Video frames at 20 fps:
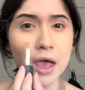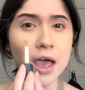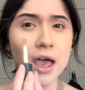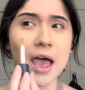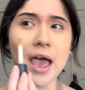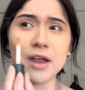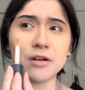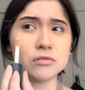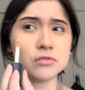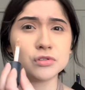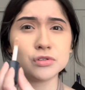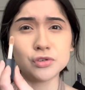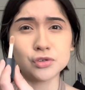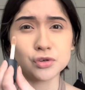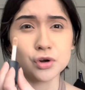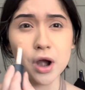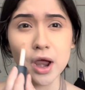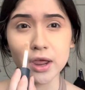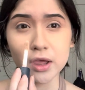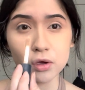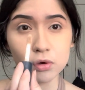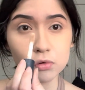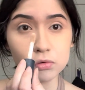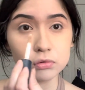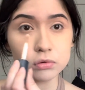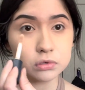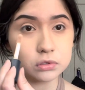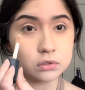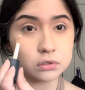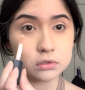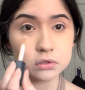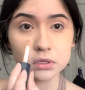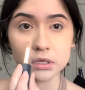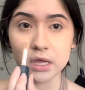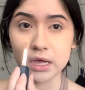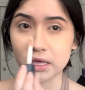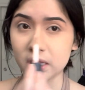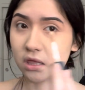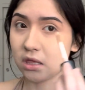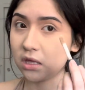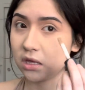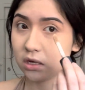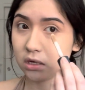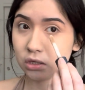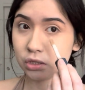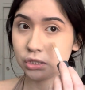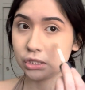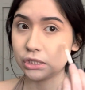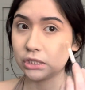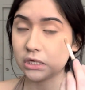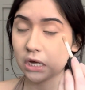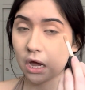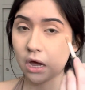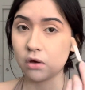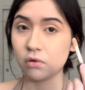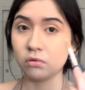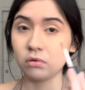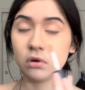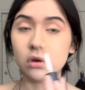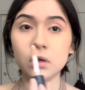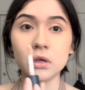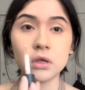I don't do triangles like this down.